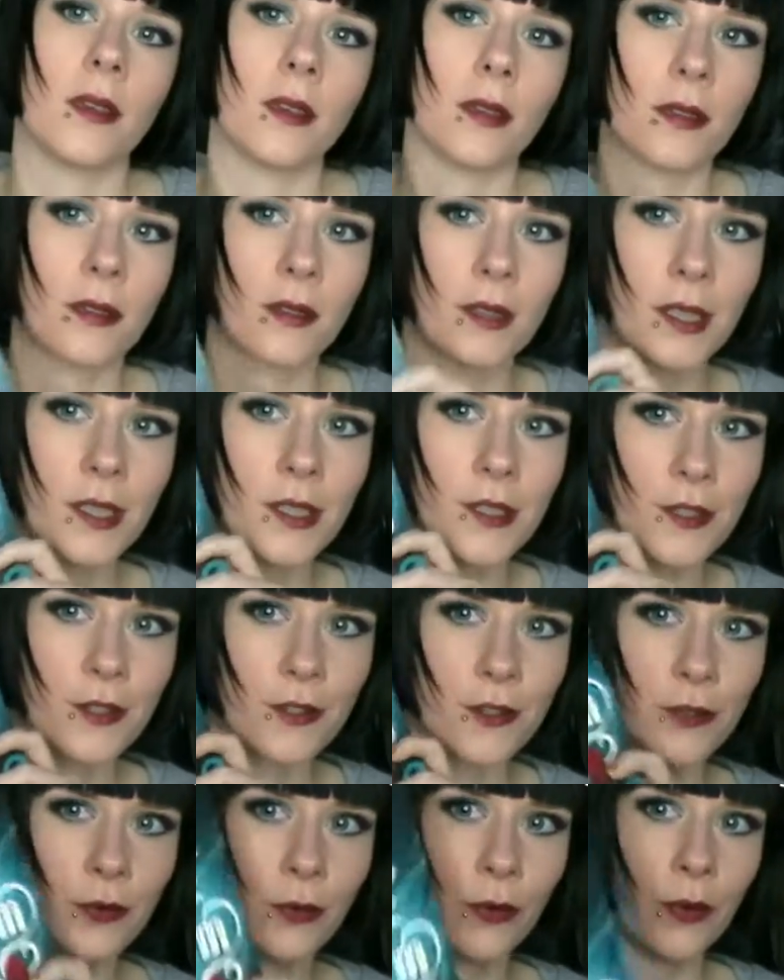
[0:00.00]
Siege and
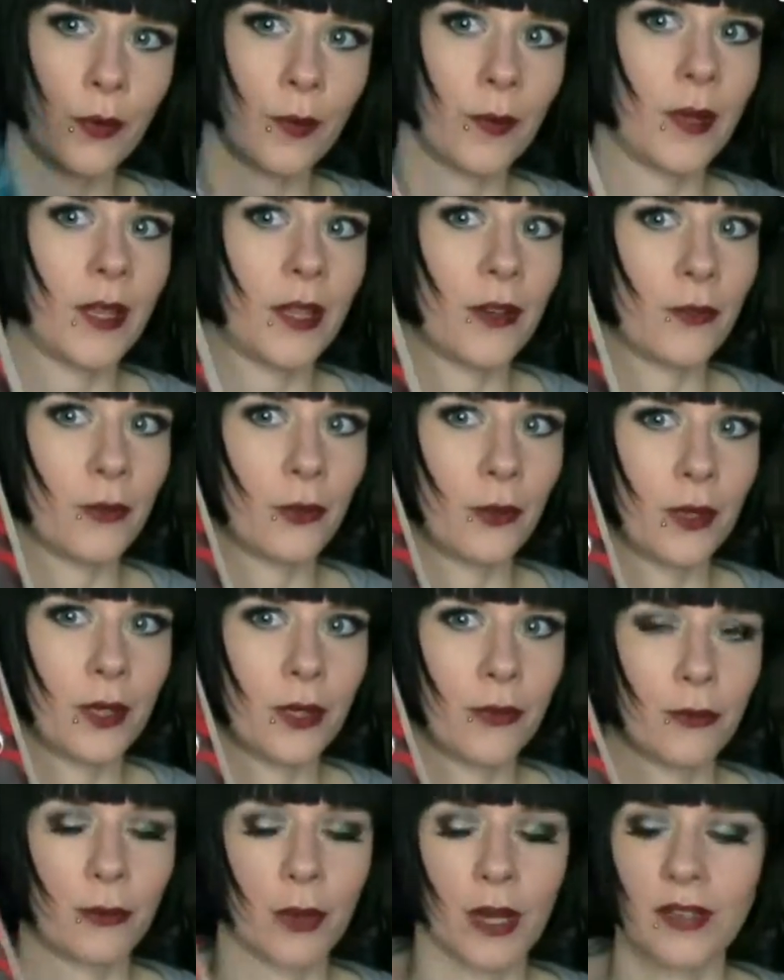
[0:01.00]
Storm and
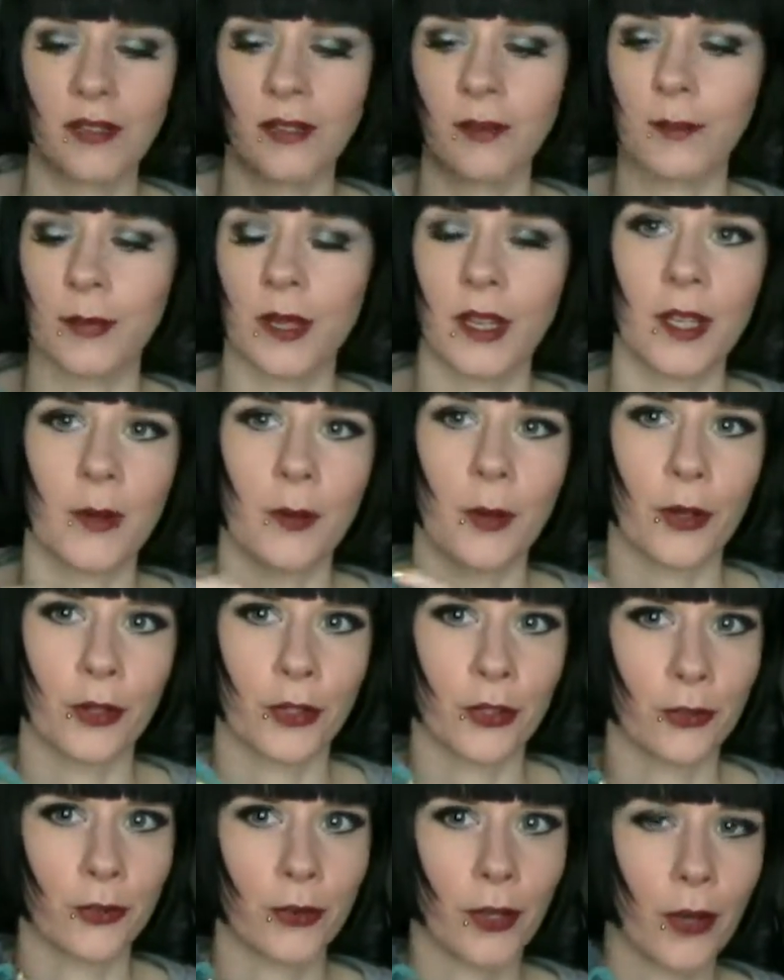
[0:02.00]
Ruin and Risen by Leroy
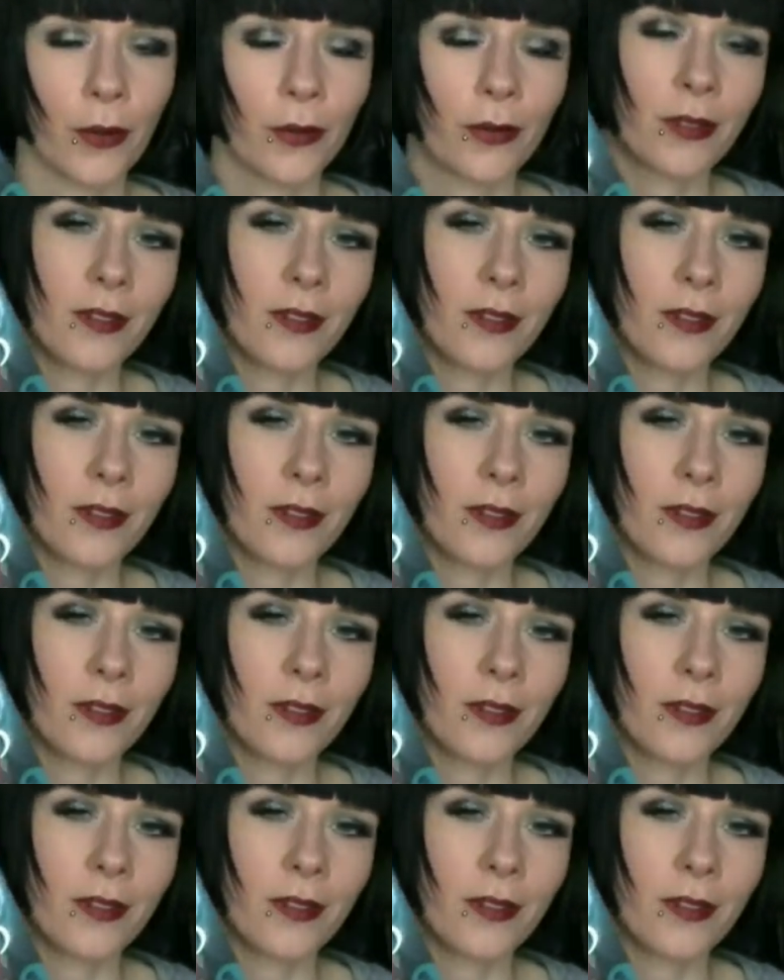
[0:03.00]
Dugo.